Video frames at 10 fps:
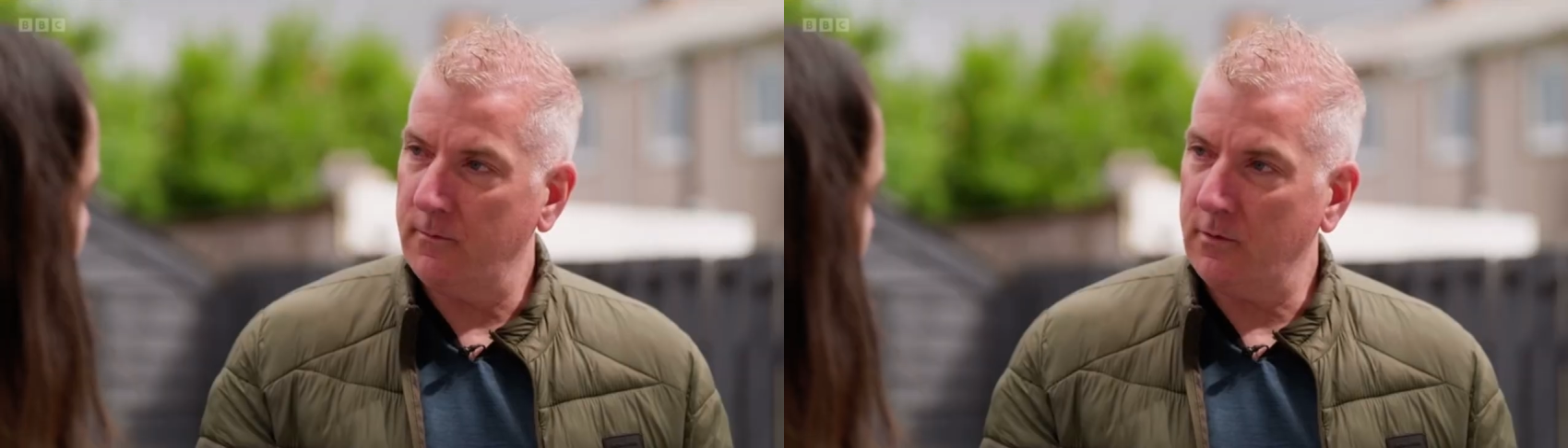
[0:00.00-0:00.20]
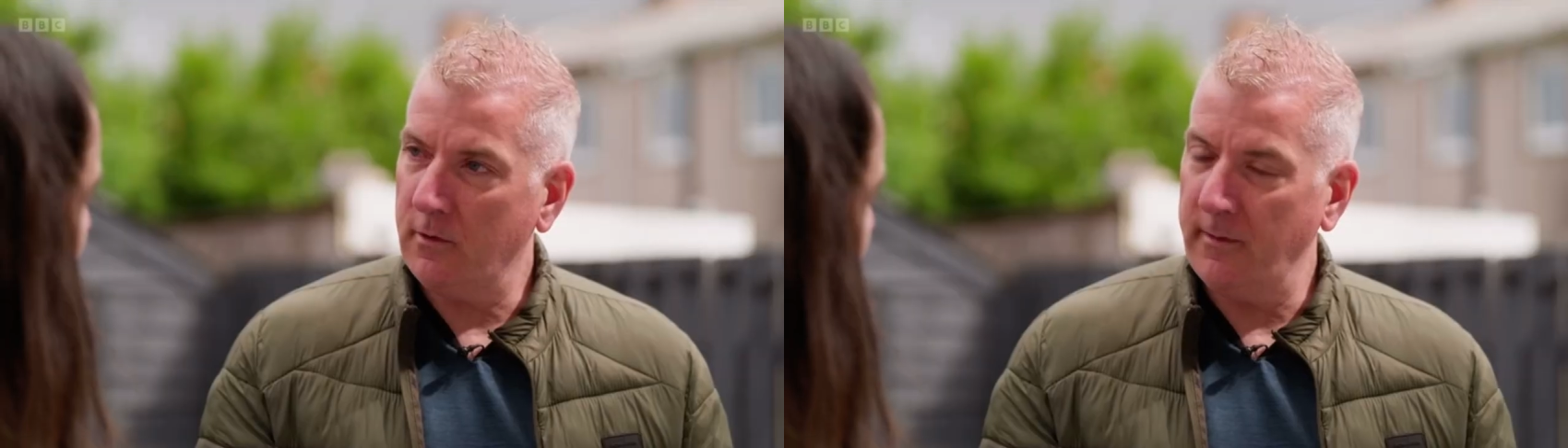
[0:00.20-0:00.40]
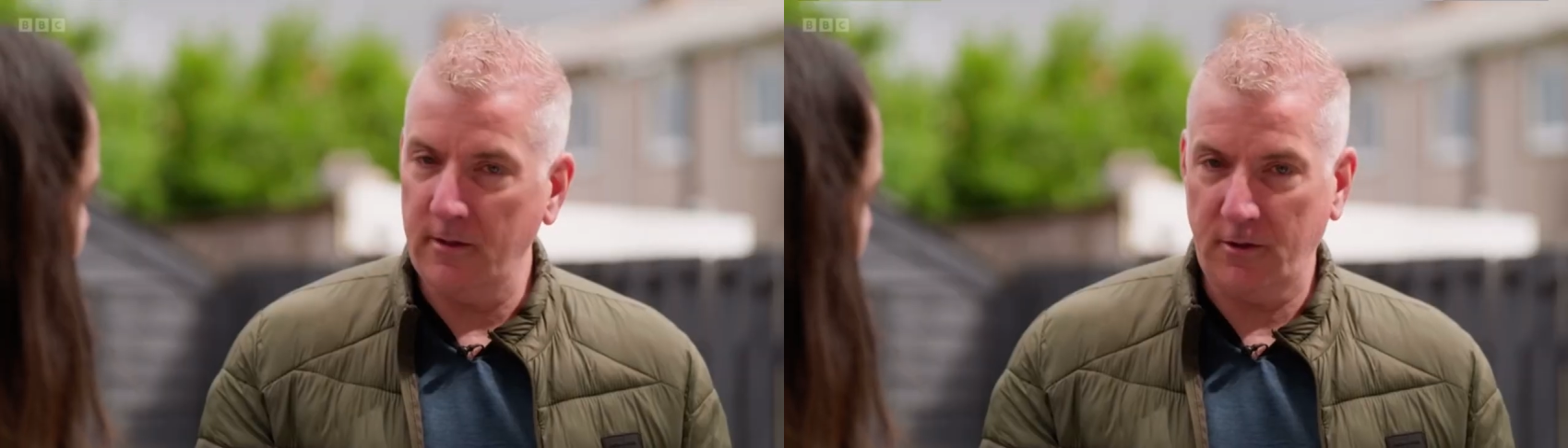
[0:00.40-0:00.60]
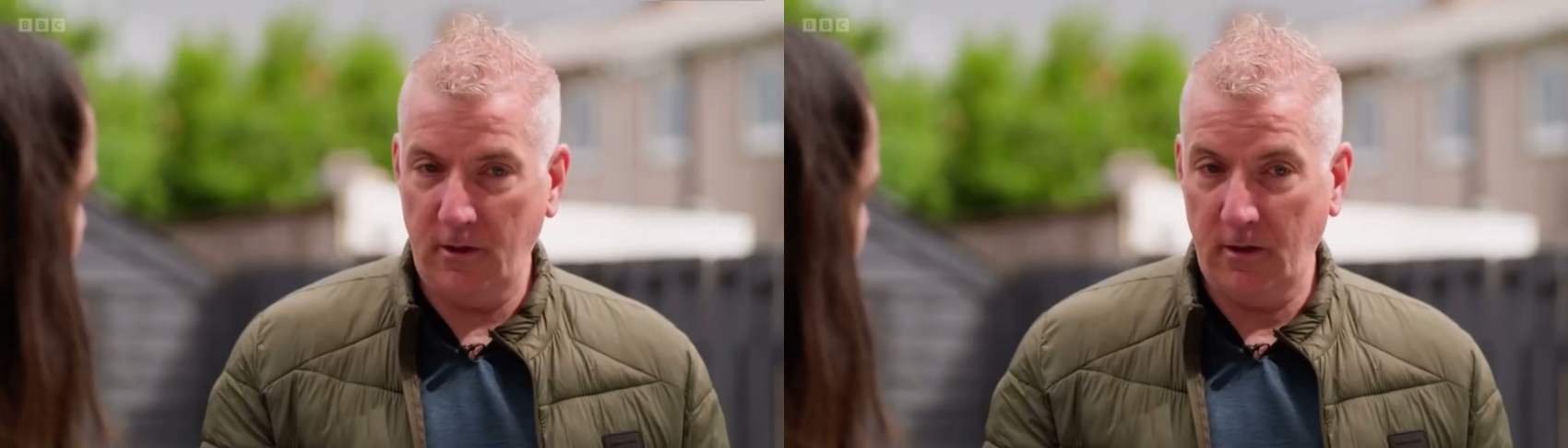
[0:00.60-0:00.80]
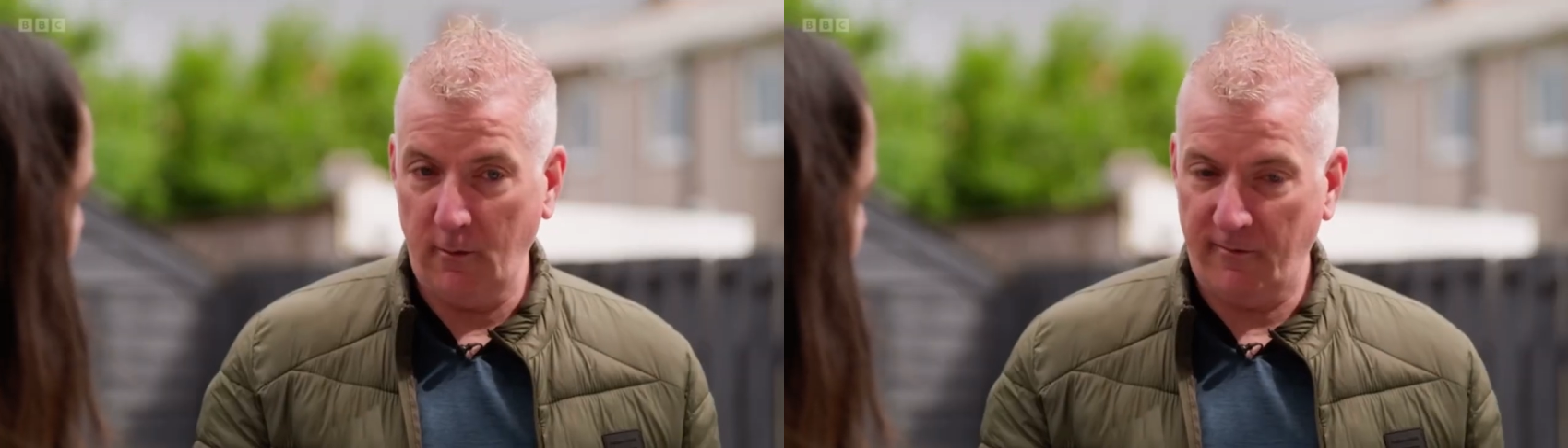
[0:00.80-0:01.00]
so we can
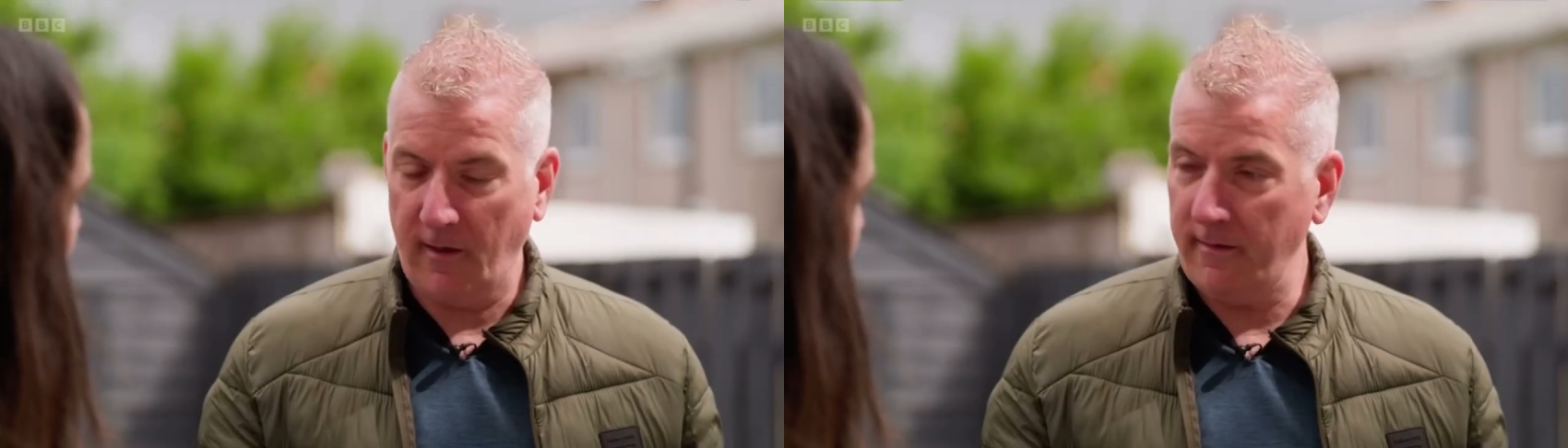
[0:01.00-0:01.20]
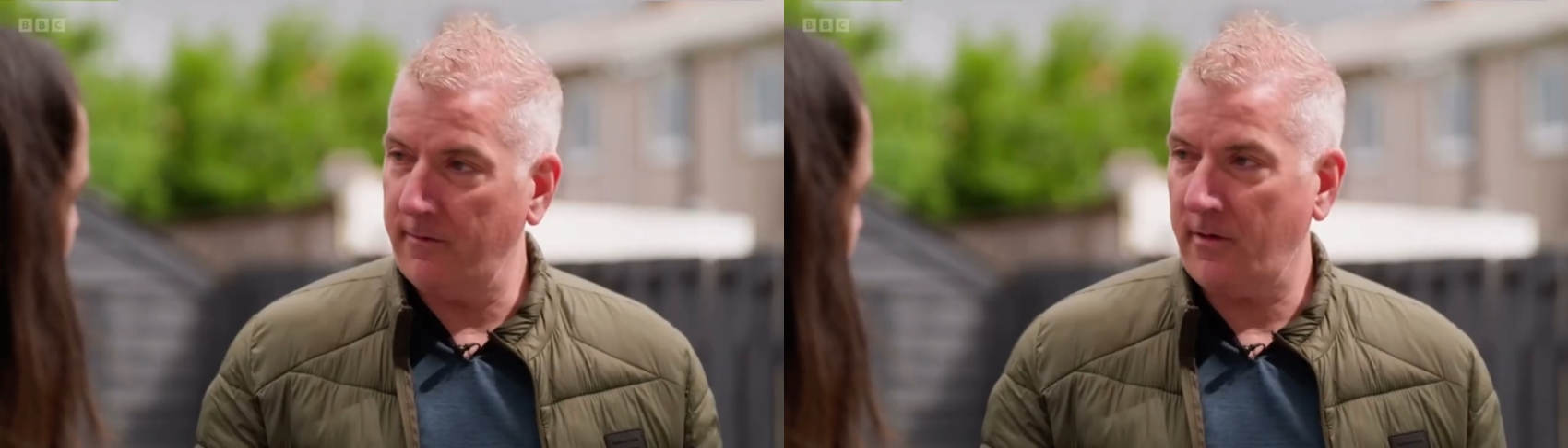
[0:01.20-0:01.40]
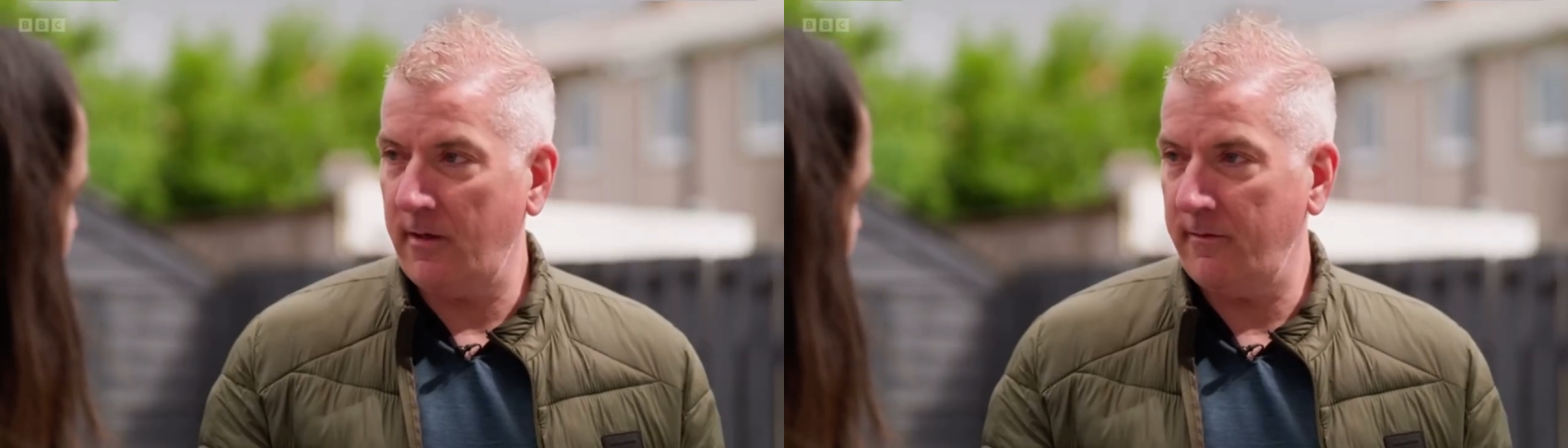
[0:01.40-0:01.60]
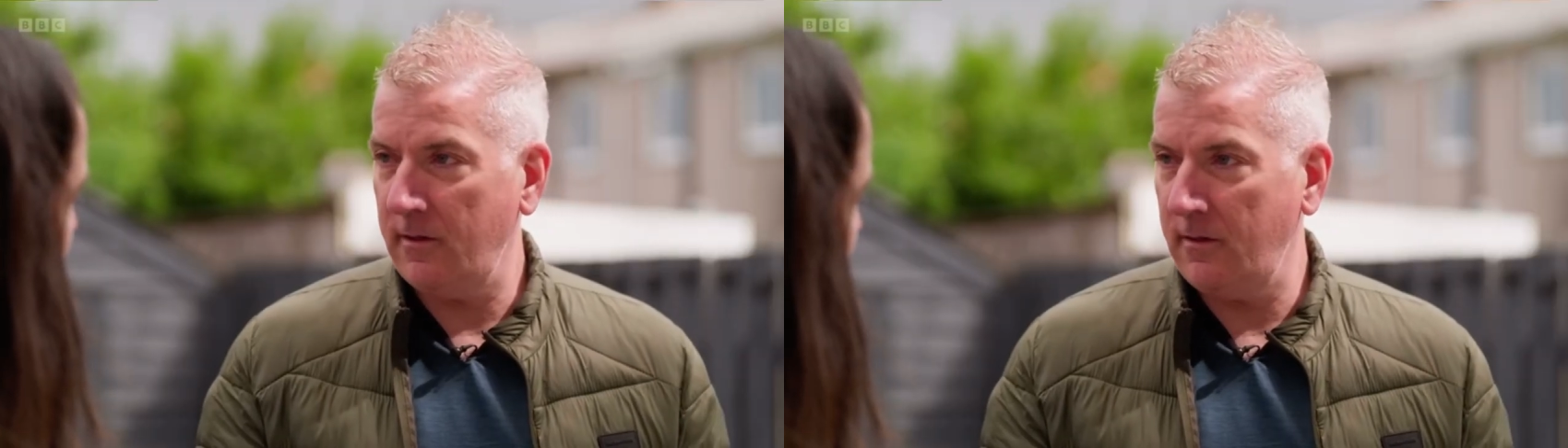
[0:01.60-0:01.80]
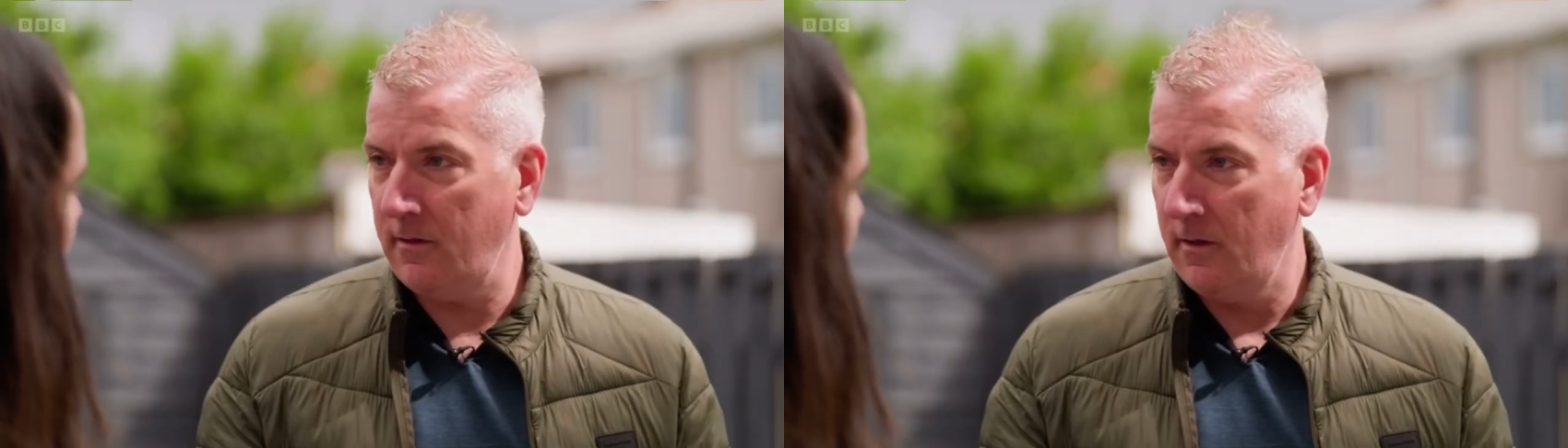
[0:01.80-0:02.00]
see how far they're
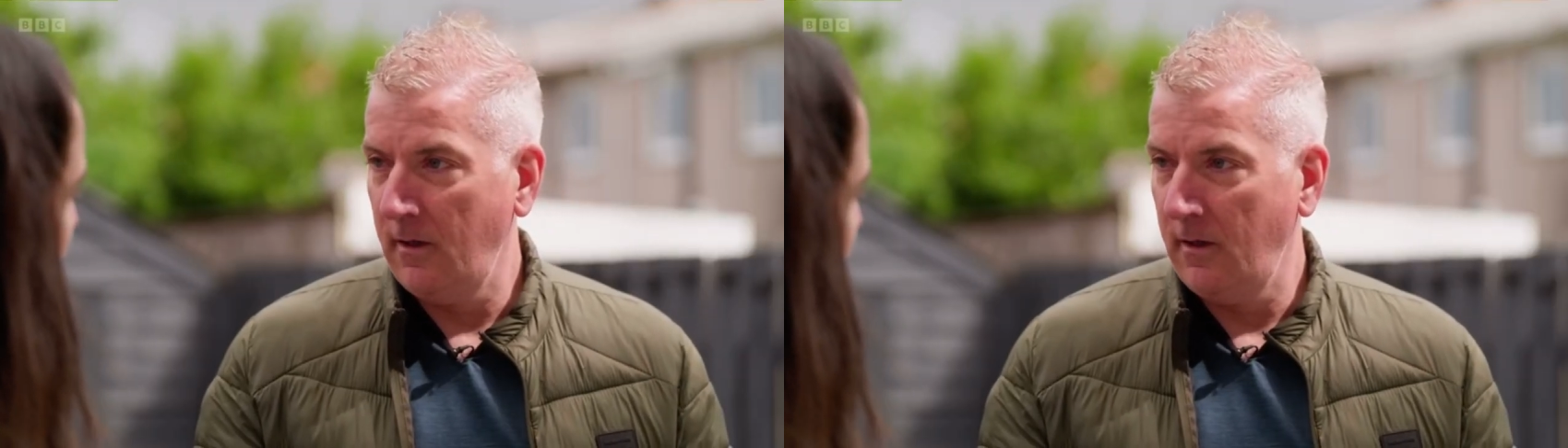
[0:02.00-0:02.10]
travelling,